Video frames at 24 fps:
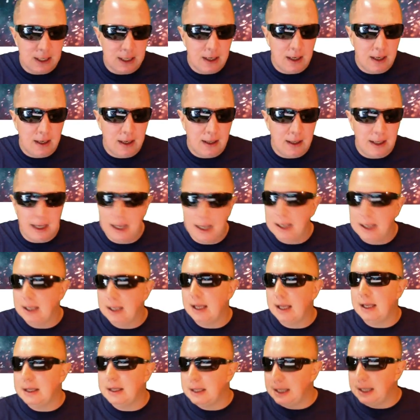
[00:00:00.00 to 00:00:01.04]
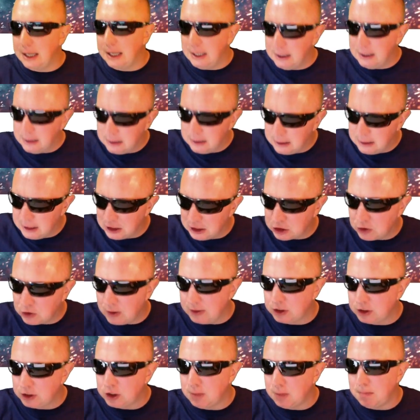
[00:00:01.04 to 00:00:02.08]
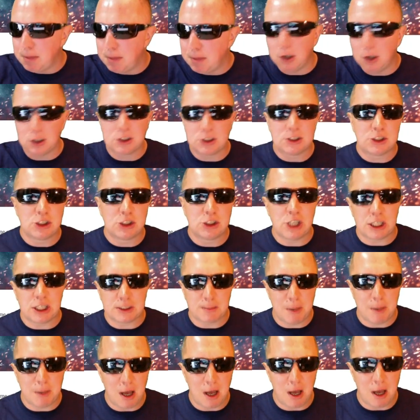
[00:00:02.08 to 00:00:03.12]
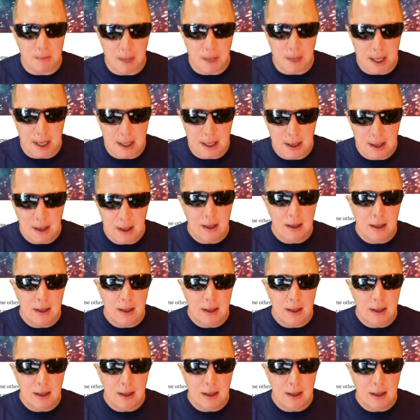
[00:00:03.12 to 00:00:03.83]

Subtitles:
in the description box just below me,